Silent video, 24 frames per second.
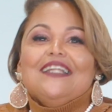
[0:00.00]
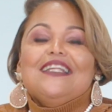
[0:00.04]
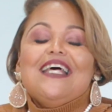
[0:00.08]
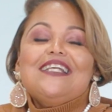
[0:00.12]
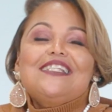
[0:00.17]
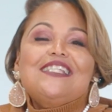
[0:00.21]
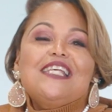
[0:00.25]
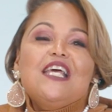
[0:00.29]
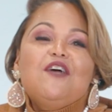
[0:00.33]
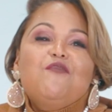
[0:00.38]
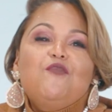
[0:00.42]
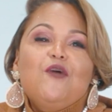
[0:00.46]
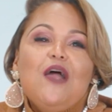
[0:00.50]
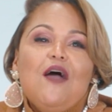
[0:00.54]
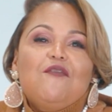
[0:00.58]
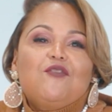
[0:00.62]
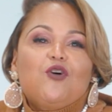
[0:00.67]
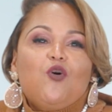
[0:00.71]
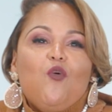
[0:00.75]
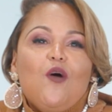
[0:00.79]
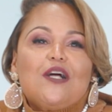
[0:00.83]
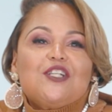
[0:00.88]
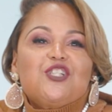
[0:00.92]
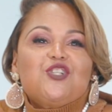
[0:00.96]
Let's see if we have a
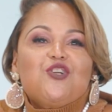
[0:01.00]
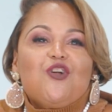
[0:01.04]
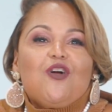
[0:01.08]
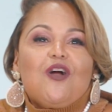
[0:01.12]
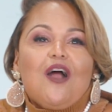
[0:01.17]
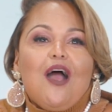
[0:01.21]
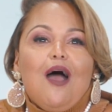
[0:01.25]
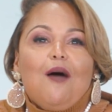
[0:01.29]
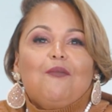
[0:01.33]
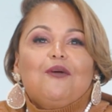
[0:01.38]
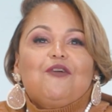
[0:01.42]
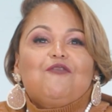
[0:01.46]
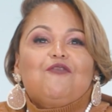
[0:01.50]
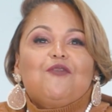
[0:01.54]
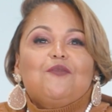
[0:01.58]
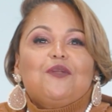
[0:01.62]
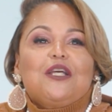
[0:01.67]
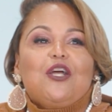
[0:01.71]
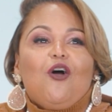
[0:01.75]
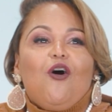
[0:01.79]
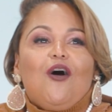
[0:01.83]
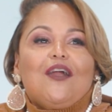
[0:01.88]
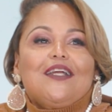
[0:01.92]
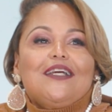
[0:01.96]
question or a comment from
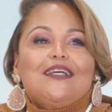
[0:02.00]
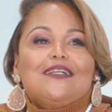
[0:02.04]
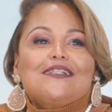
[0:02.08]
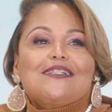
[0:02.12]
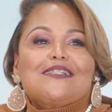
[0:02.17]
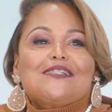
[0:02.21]
the audience.